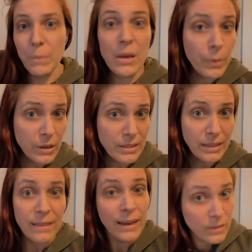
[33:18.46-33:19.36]
me
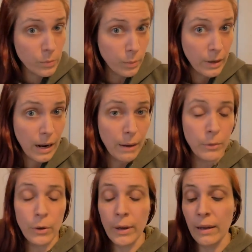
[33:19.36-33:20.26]
personally, that's what
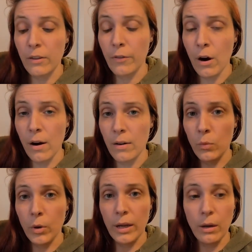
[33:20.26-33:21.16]
I'm doing as far
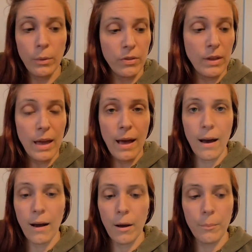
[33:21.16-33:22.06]
as working with the
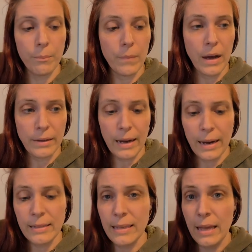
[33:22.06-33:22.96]

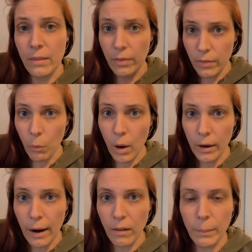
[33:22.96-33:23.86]
Undines and the
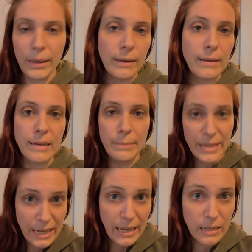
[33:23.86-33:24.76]
water element, is I'm
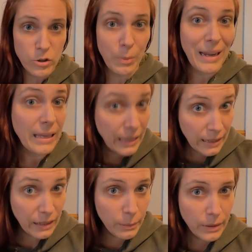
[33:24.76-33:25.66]
taking it to my
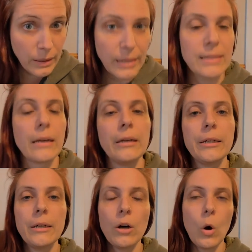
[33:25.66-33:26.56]
healing abilities,
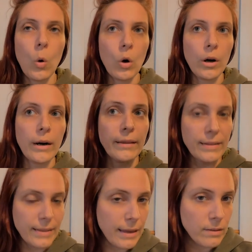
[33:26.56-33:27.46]
or
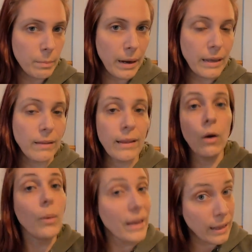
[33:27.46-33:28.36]
in this case, my
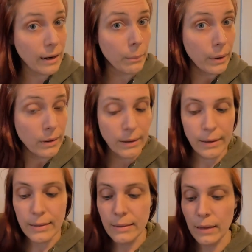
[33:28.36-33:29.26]
healing awakening
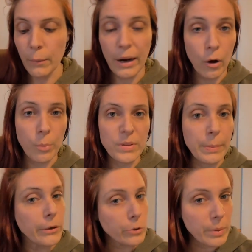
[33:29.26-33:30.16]
abilities. I want to help
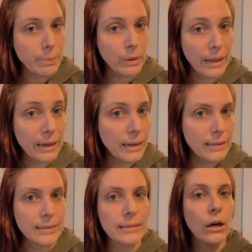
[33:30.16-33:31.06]
spiritual people like
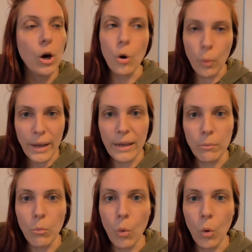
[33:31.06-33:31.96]
us
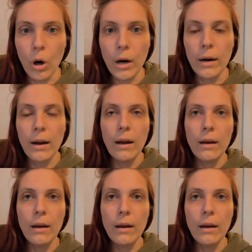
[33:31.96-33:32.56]
awaken more,